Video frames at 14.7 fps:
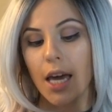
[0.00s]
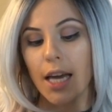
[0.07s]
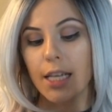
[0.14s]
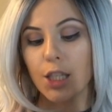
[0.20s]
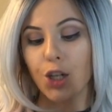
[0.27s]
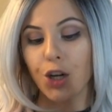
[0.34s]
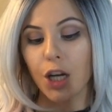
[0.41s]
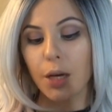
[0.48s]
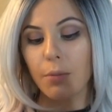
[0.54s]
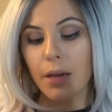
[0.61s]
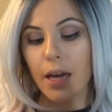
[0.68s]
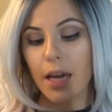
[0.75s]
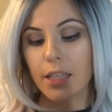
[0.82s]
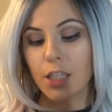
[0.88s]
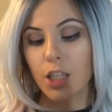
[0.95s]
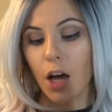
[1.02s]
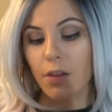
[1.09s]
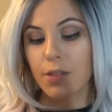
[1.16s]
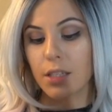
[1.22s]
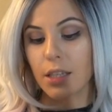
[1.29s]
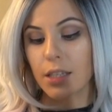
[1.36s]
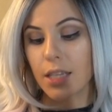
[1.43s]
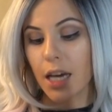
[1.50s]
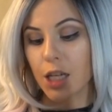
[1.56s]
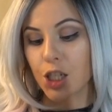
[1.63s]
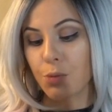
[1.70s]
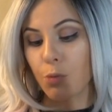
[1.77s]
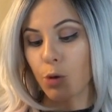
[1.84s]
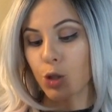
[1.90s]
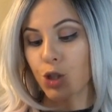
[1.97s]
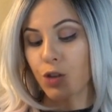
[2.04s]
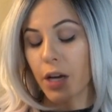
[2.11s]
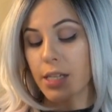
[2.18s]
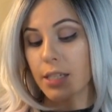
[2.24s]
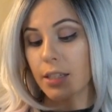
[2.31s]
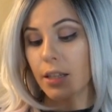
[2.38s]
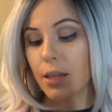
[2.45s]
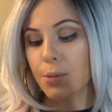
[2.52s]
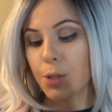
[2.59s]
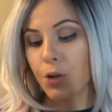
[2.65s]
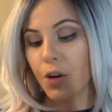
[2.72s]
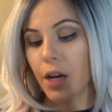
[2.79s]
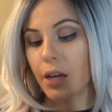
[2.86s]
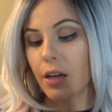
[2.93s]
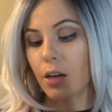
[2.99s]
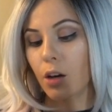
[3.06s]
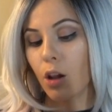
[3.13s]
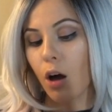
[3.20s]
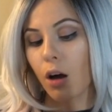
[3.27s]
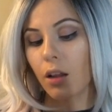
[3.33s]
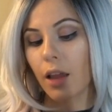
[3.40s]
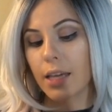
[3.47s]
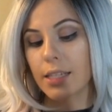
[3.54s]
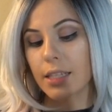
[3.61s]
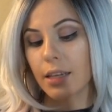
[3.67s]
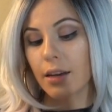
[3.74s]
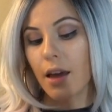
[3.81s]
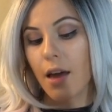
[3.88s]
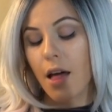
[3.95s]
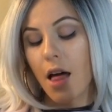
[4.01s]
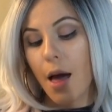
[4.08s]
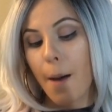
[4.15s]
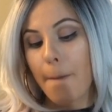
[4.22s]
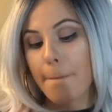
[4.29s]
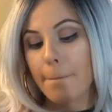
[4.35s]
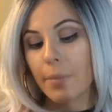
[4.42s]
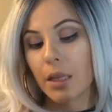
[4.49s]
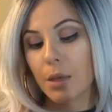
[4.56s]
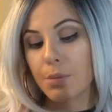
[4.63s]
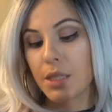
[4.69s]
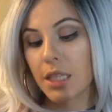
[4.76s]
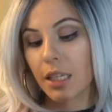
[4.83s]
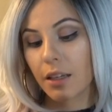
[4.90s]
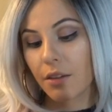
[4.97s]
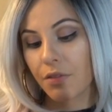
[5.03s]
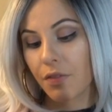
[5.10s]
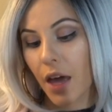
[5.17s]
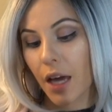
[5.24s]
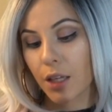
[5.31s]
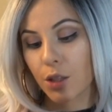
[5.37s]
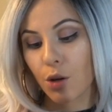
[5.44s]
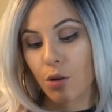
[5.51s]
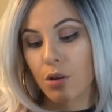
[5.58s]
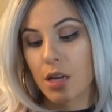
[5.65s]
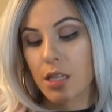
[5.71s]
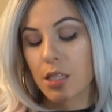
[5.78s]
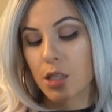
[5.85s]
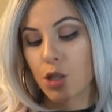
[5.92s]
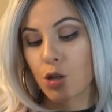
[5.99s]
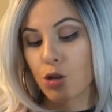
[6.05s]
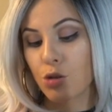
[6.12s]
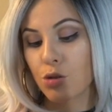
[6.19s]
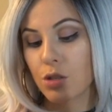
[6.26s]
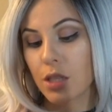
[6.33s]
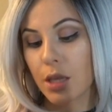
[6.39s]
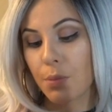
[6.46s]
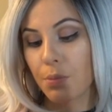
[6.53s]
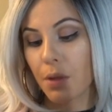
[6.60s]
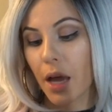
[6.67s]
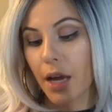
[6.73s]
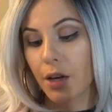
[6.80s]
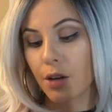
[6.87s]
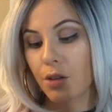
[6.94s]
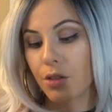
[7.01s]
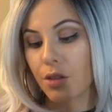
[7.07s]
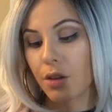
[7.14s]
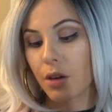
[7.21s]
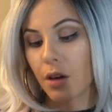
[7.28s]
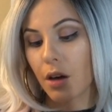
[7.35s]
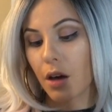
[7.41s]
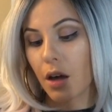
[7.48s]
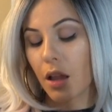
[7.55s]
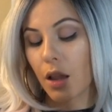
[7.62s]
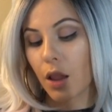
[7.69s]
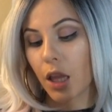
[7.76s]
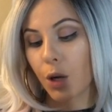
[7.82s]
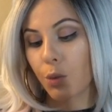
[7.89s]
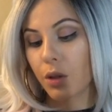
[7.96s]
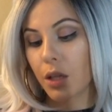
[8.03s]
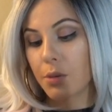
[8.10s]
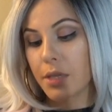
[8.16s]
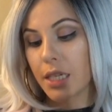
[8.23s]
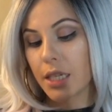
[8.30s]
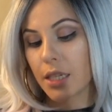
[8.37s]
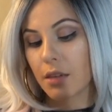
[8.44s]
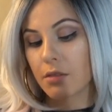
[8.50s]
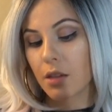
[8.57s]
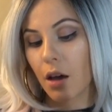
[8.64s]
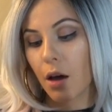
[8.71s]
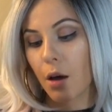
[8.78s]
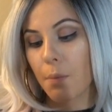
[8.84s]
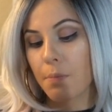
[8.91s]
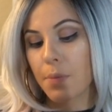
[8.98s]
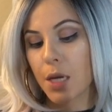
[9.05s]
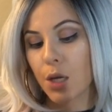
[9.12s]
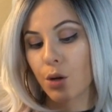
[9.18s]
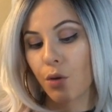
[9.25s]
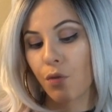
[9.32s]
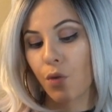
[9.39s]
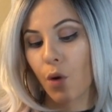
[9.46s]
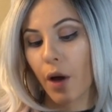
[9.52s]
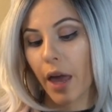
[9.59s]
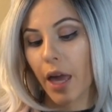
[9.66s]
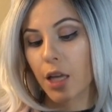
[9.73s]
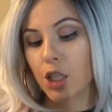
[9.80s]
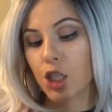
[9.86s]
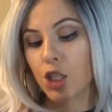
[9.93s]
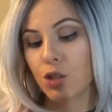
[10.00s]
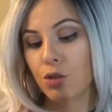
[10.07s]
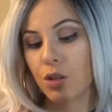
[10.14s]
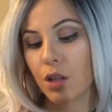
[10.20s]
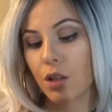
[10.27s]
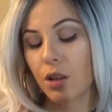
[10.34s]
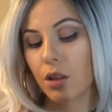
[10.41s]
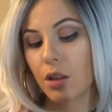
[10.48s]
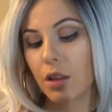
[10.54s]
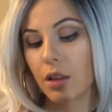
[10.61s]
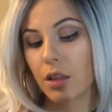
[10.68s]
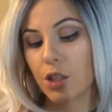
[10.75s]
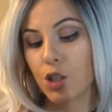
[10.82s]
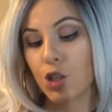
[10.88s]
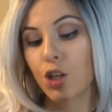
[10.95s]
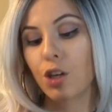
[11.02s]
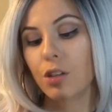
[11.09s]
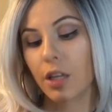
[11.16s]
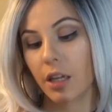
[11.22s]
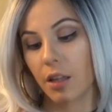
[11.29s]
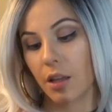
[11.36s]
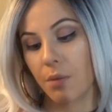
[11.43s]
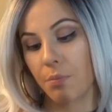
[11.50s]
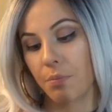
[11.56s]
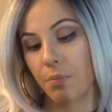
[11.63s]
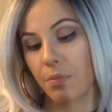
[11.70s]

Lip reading: It's creamy and soft to the texture, moisturizing lips, creating a long lasting lipstick effect. No need to use lip liner. The liquid lipstick is a beautiful edge to your lip look.